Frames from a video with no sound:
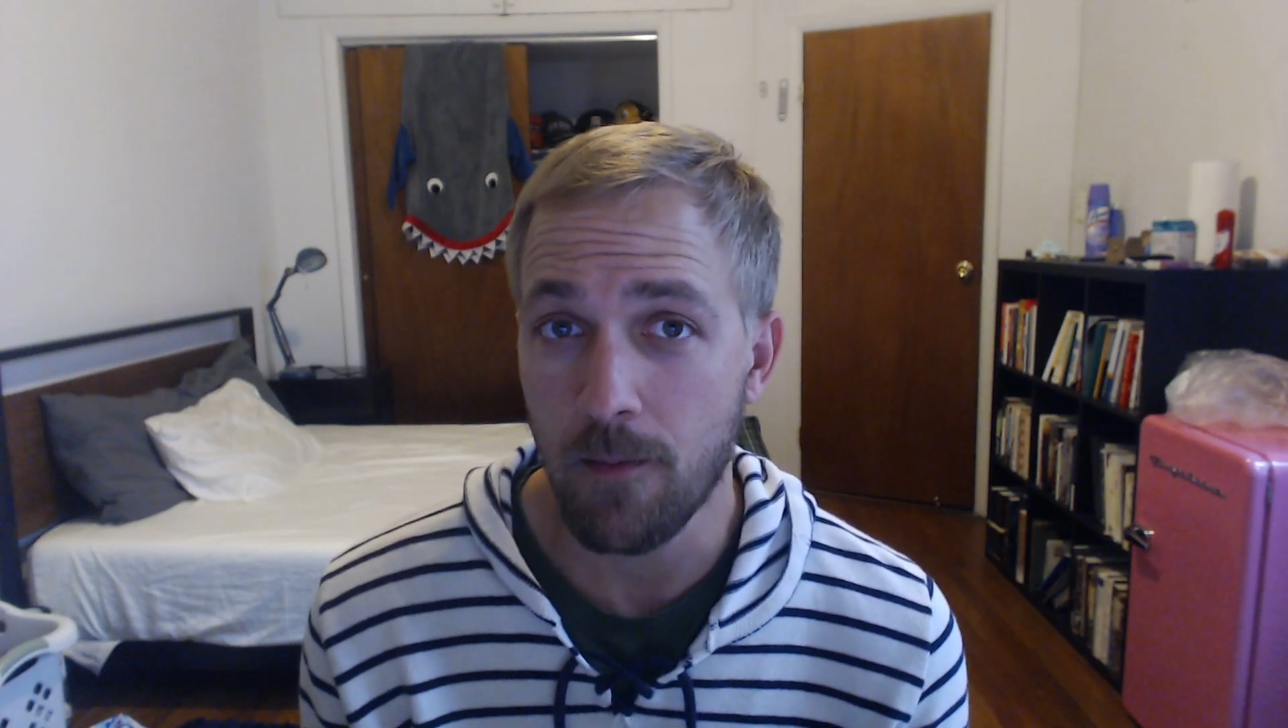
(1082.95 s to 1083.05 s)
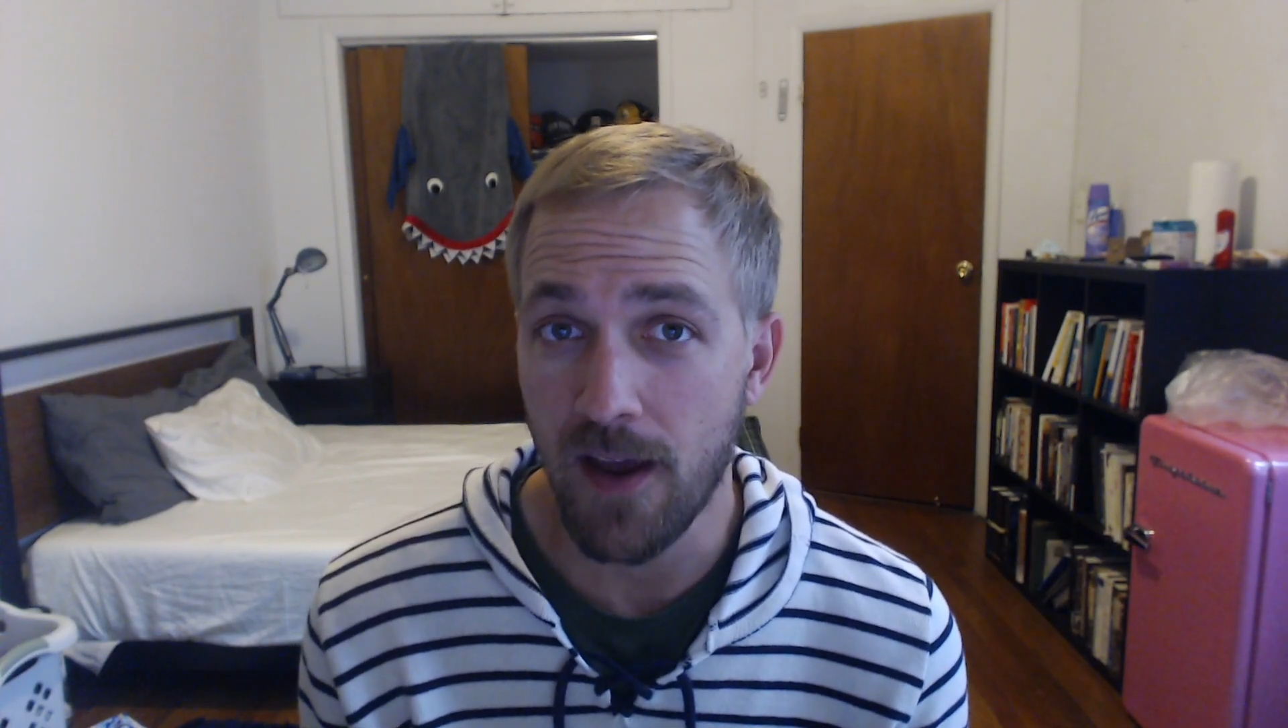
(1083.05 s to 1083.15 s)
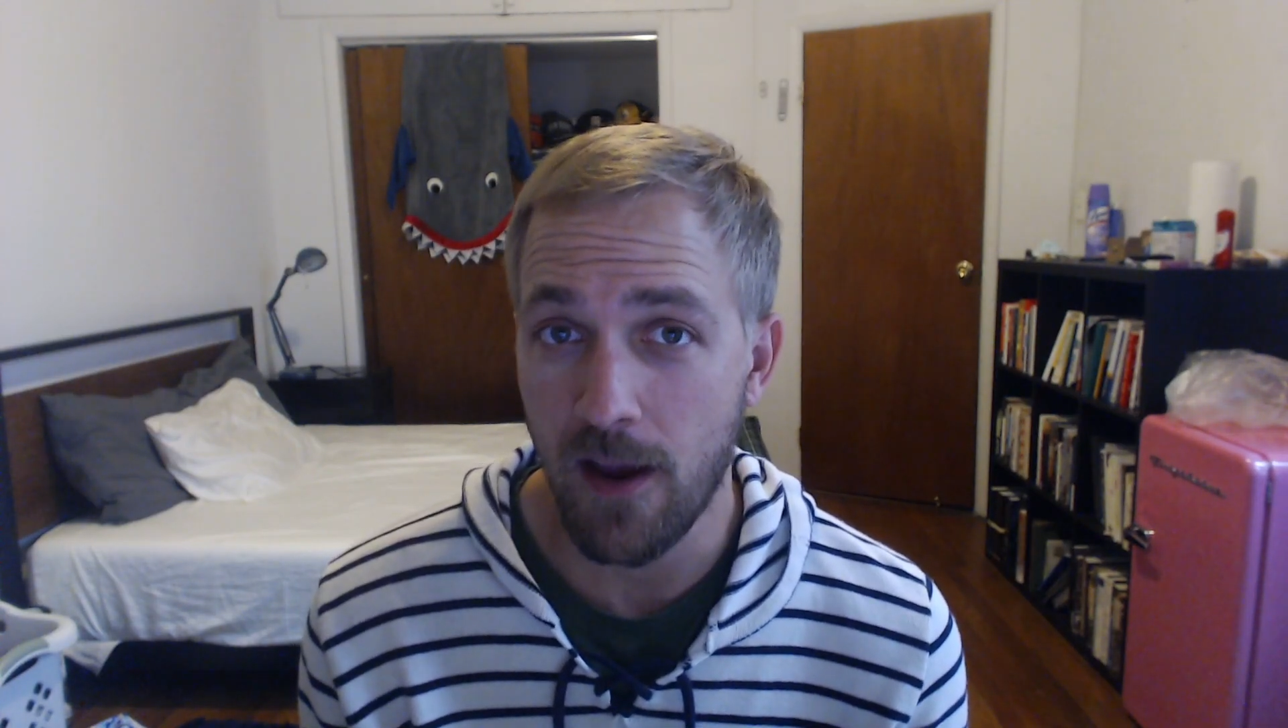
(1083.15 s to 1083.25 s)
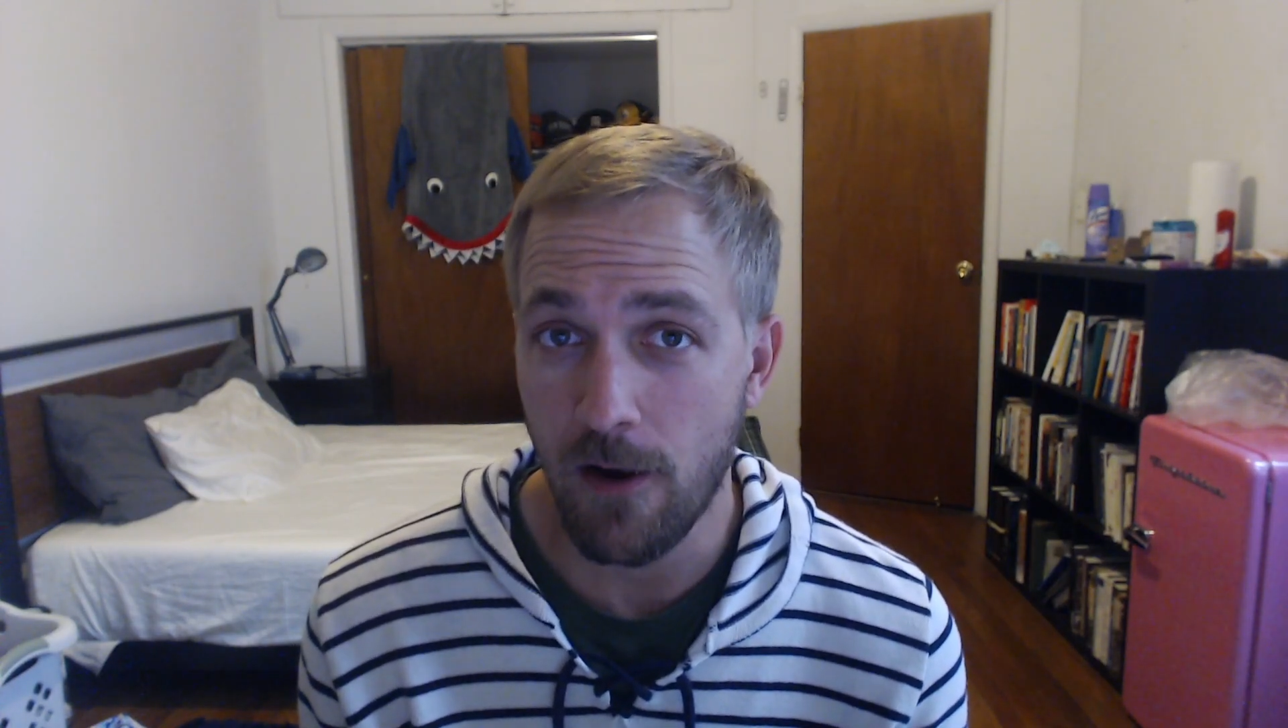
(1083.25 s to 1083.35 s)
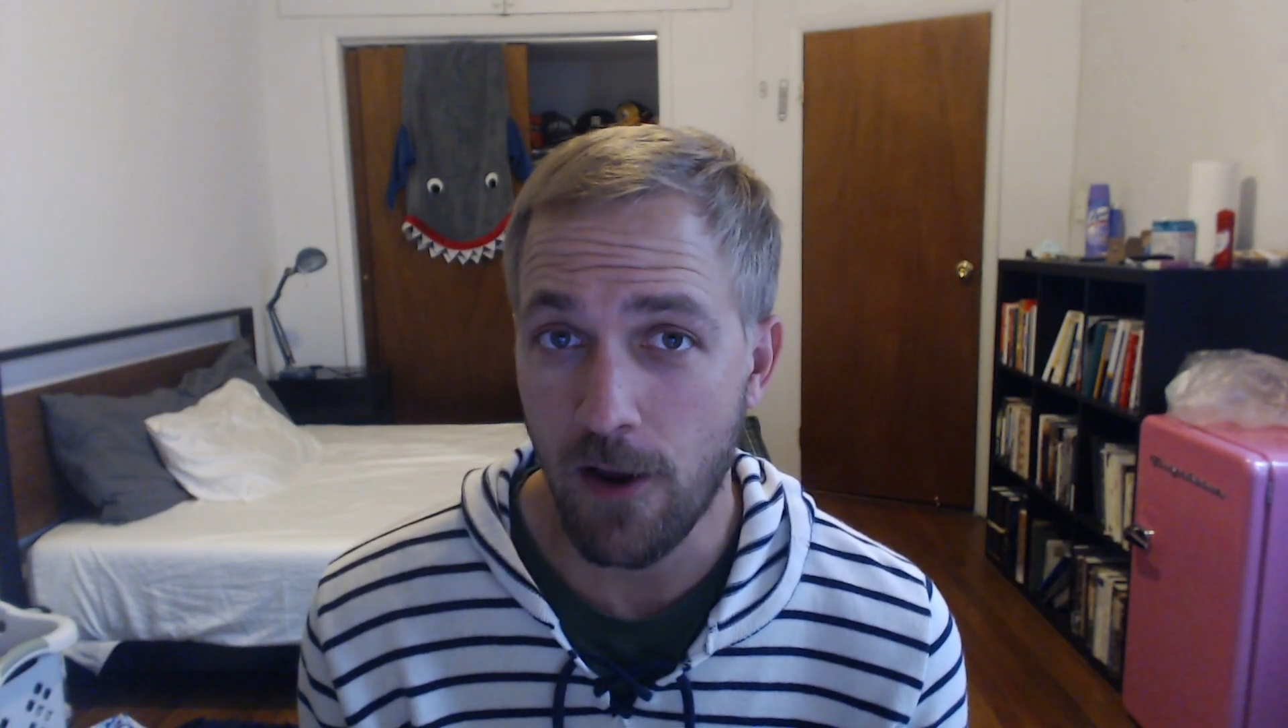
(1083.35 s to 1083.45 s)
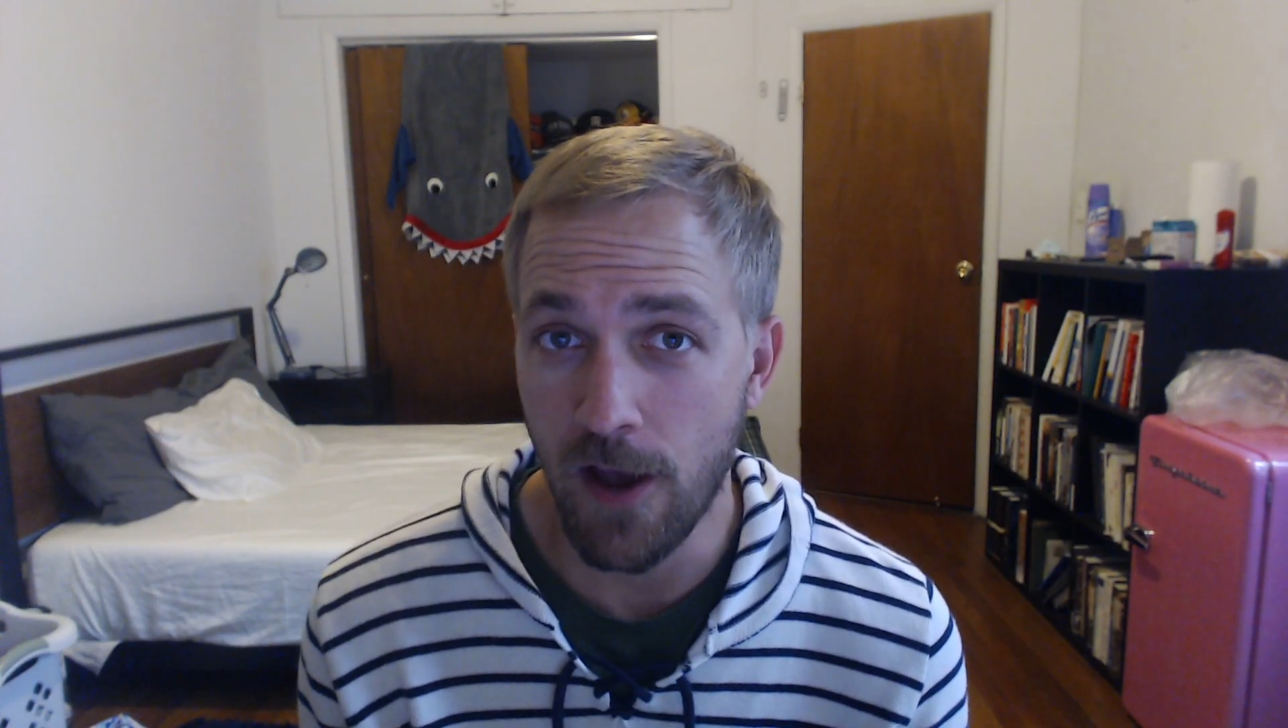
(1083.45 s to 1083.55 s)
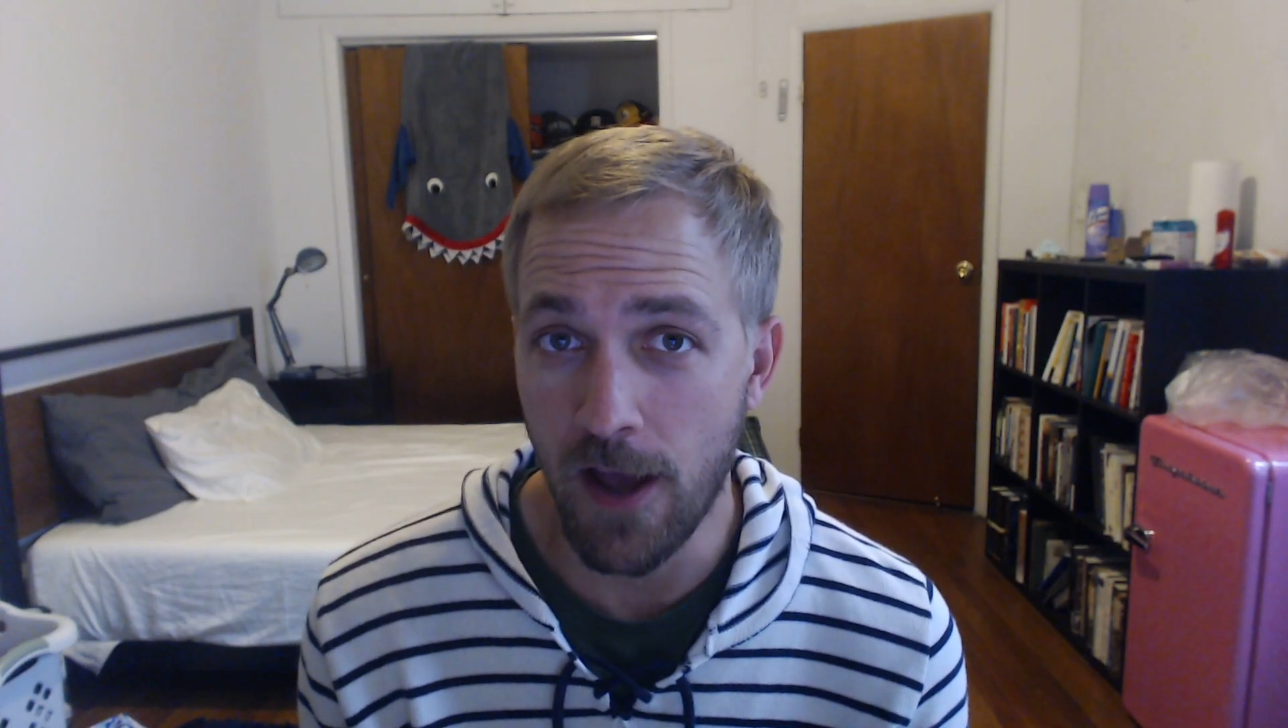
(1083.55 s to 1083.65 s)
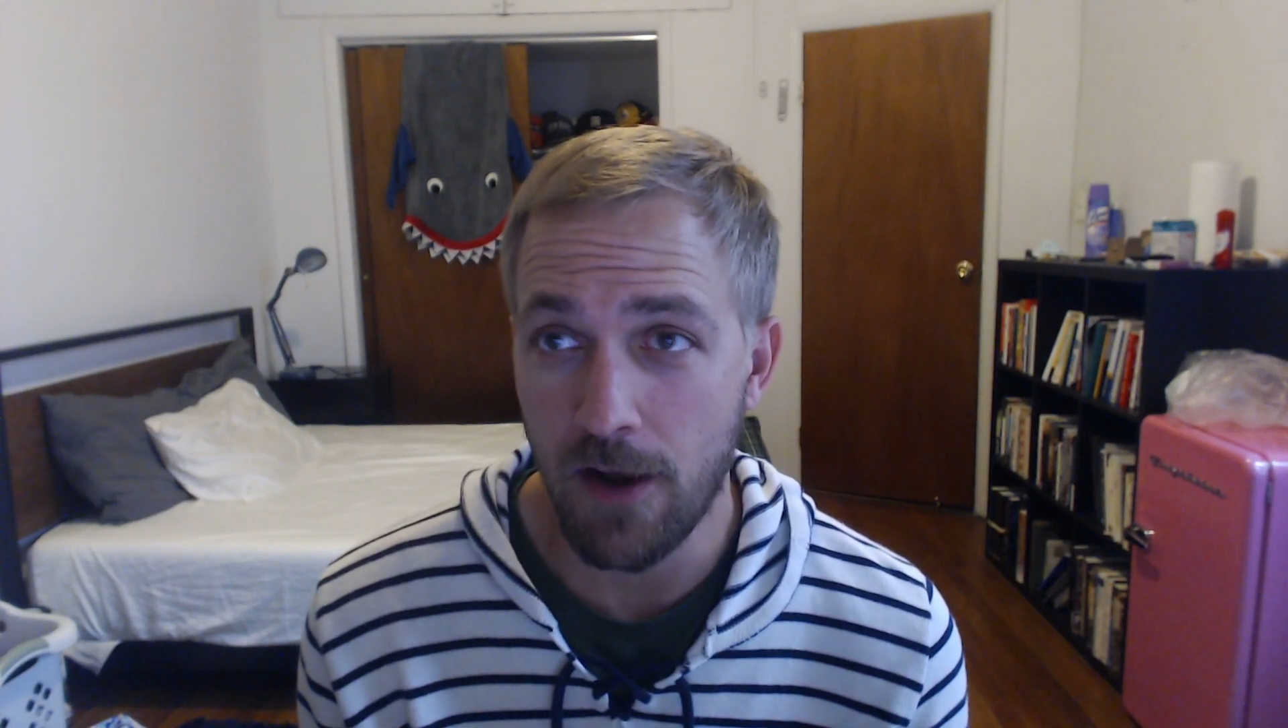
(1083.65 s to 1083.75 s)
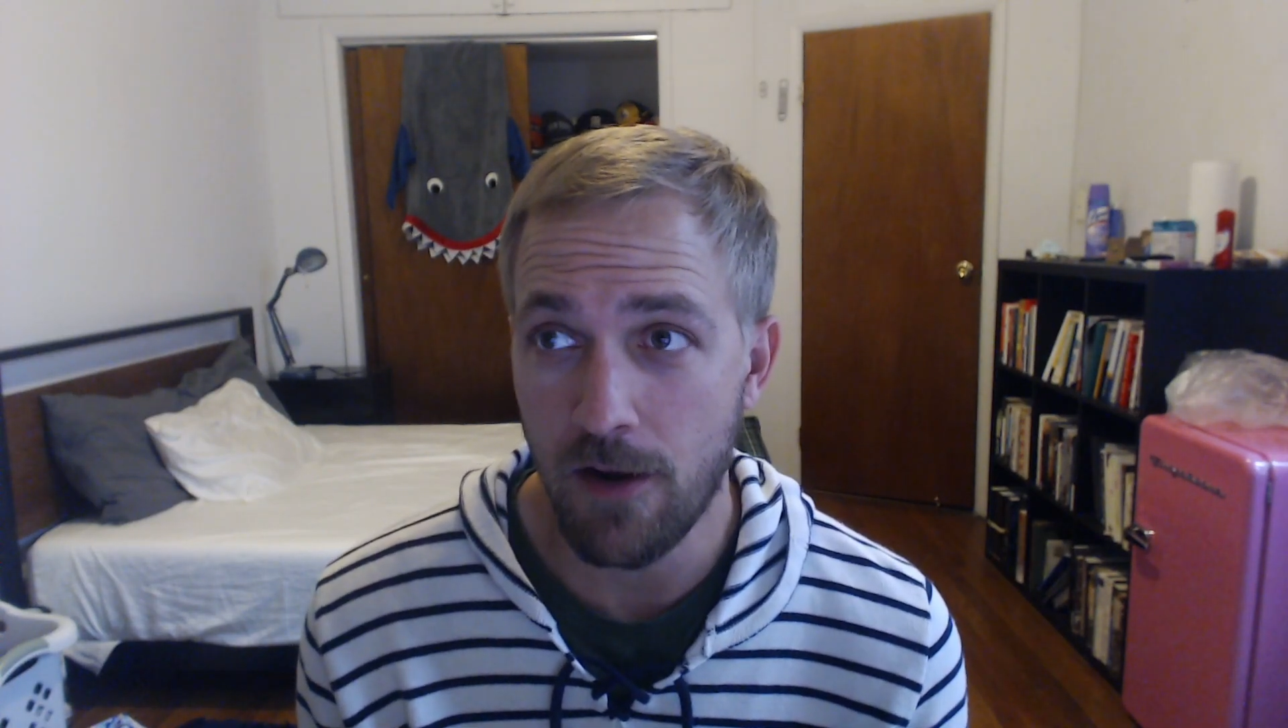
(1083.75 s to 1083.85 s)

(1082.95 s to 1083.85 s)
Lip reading: my hair cut